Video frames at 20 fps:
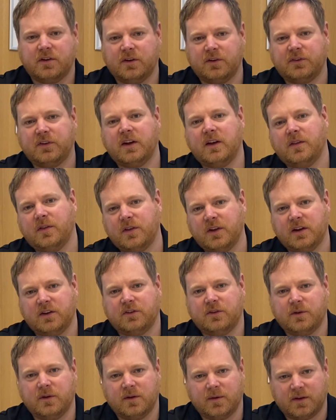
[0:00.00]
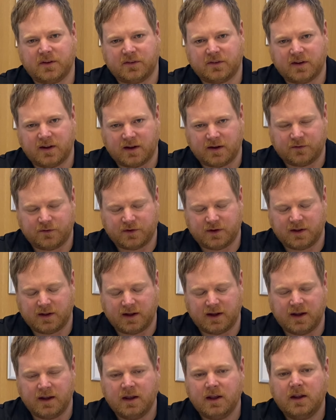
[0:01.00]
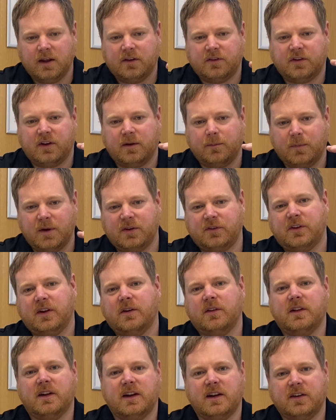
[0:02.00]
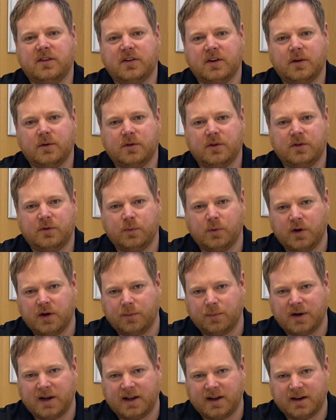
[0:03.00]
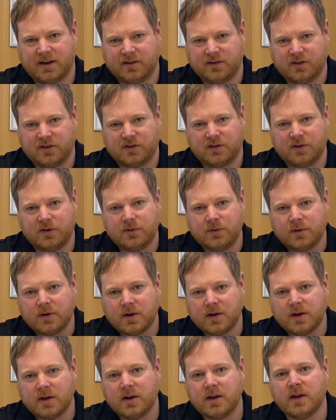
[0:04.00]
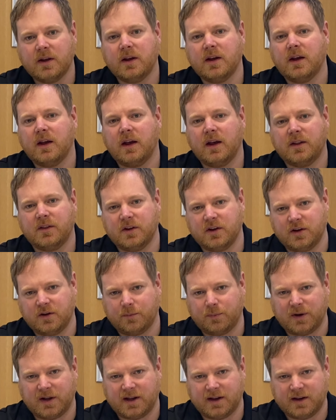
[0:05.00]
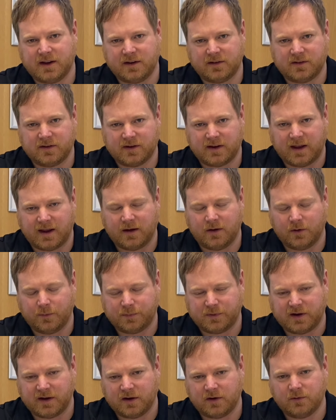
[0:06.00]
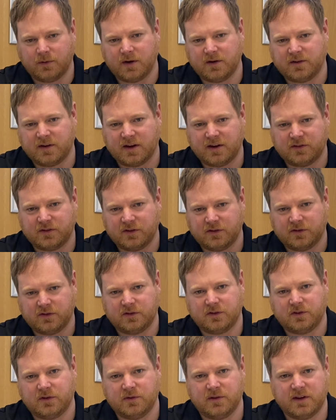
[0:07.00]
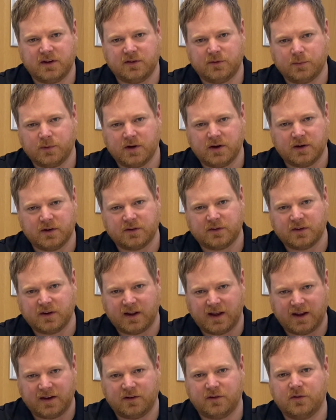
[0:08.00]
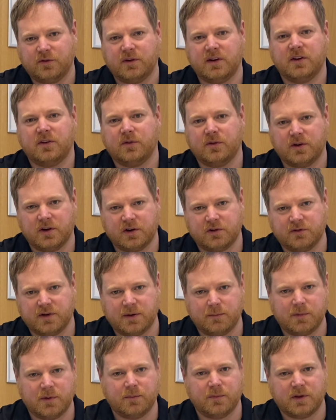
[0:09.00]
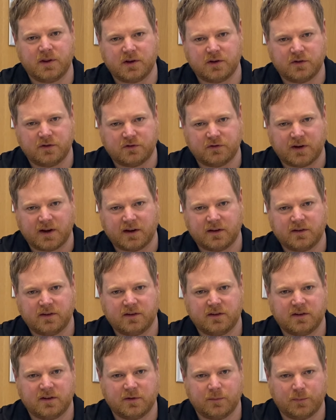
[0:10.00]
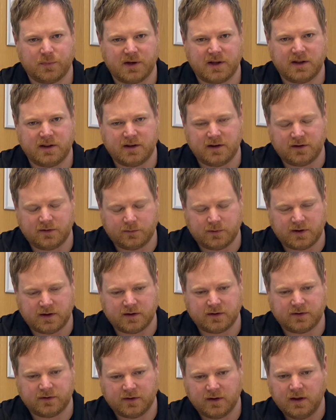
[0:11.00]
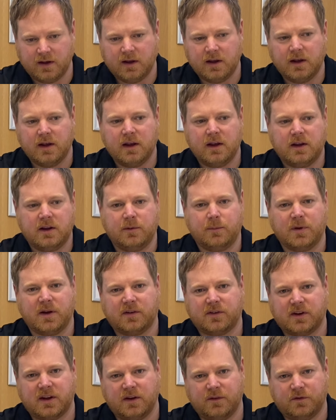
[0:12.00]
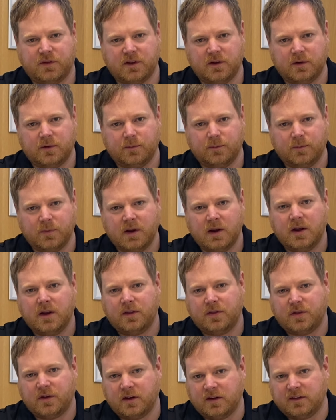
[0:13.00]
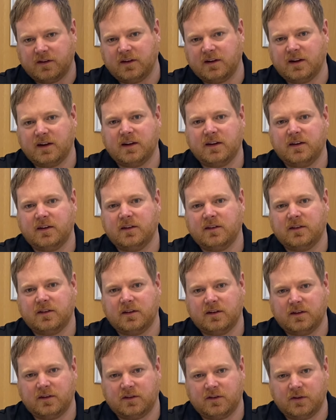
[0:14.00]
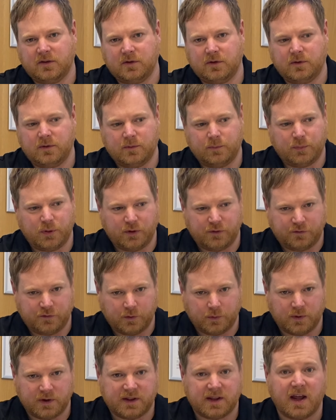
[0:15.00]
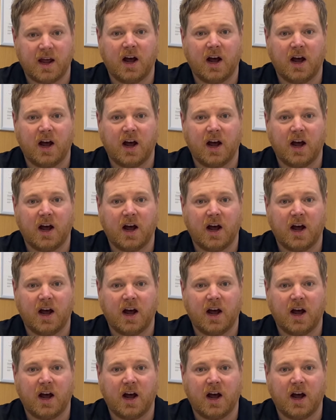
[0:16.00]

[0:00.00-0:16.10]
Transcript: are certain things you must have in there. So you must tell the leaseholders what you're planning to do, that you're planning to obtain quotations and these works and enter into an agreement with the contractor to complete these works. You must give them 30 days to put forward their